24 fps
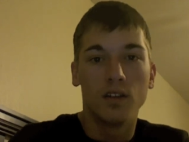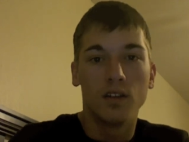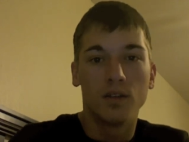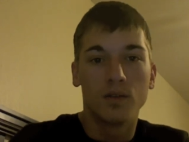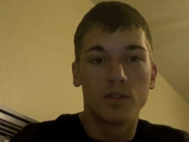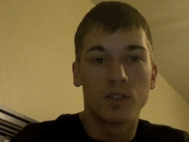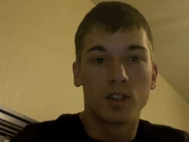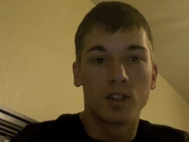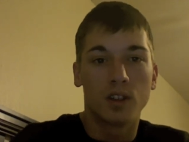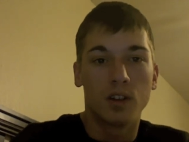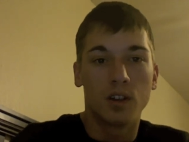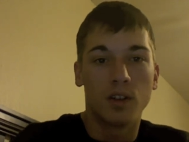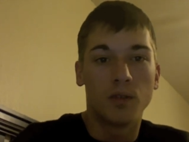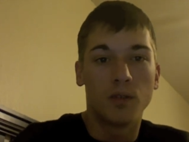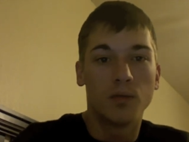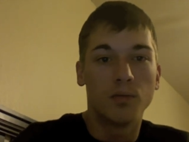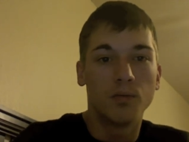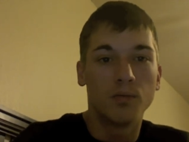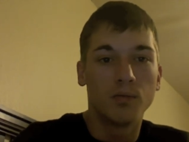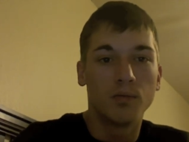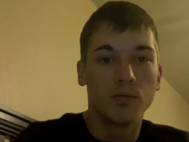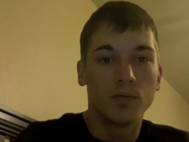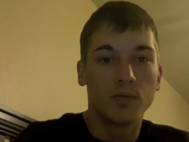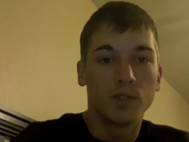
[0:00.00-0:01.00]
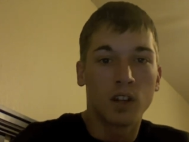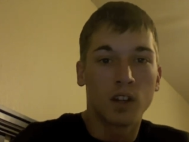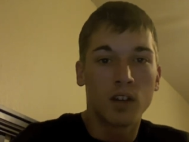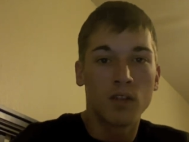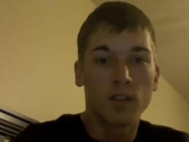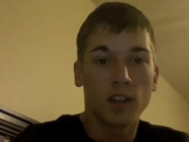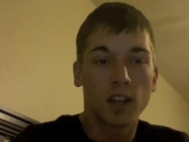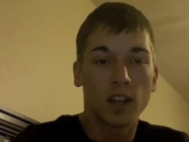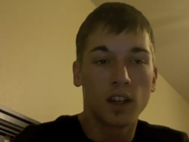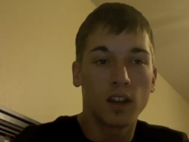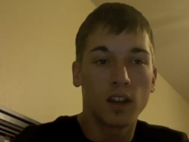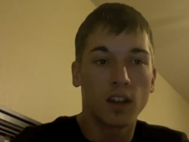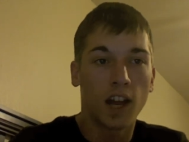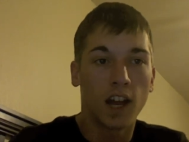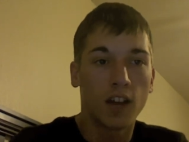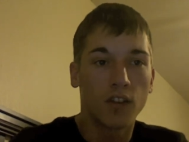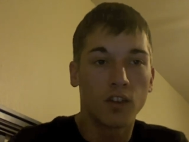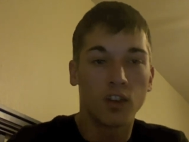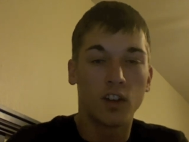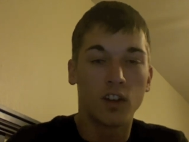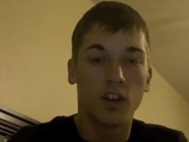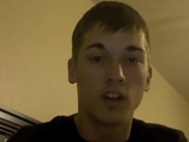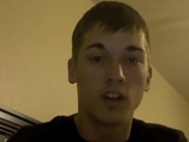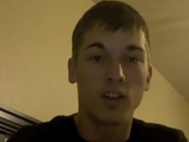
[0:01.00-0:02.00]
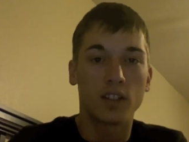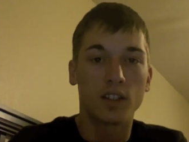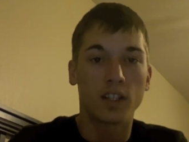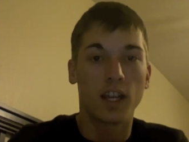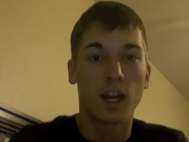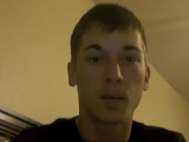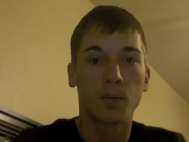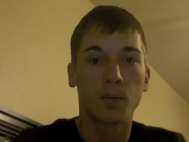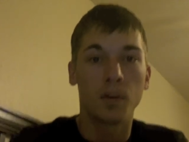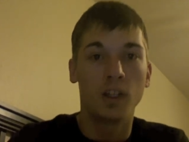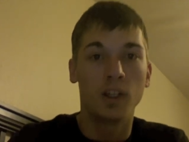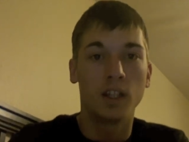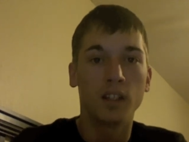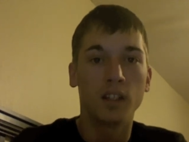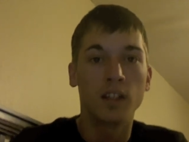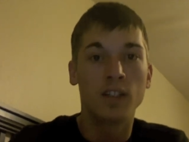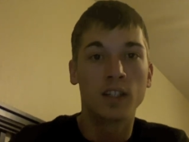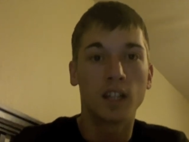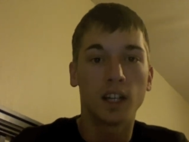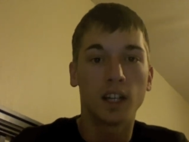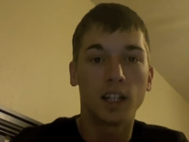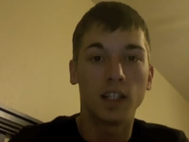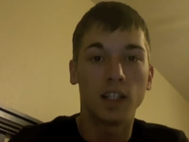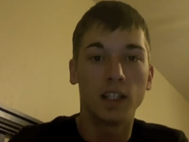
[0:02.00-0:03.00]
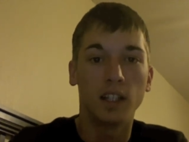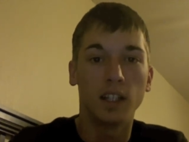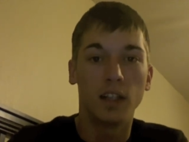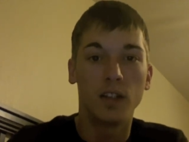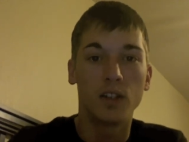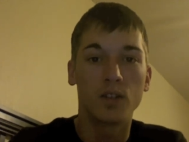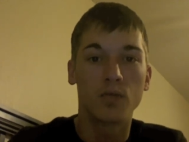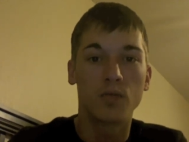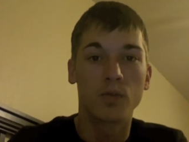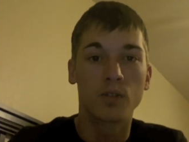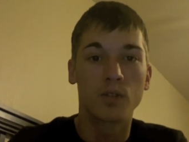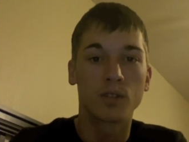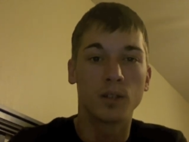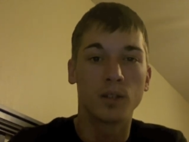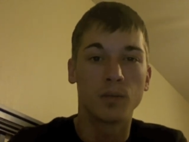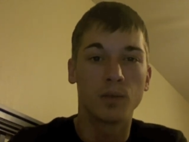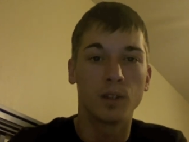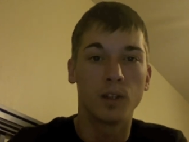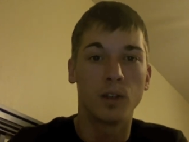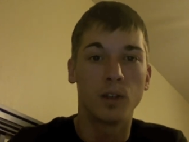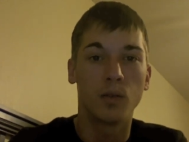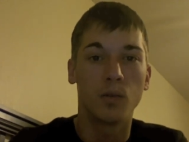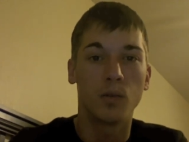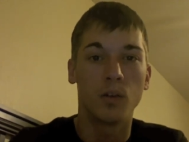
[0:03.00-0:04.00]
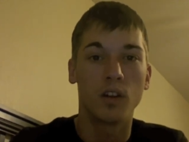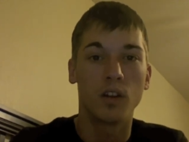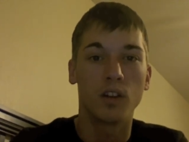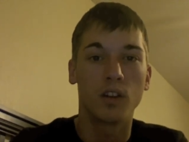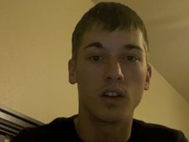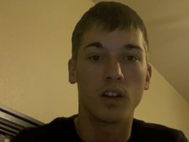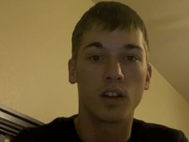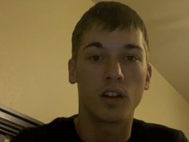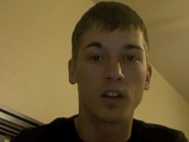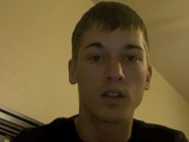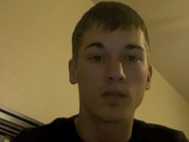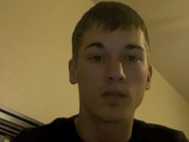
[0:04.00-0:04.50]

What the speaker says: So Tony, after all this happened, he decided that this was something he wanted to